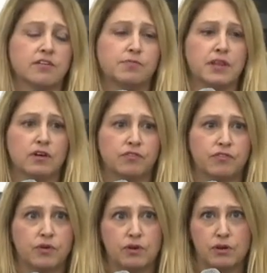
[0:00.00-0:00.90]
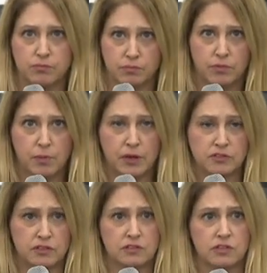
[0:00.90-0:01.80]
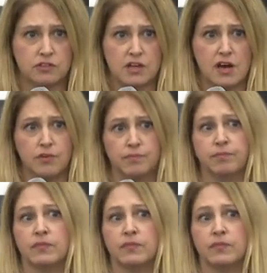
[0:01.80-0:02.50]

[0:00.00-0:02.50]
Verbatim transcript: I've been there for about six years now.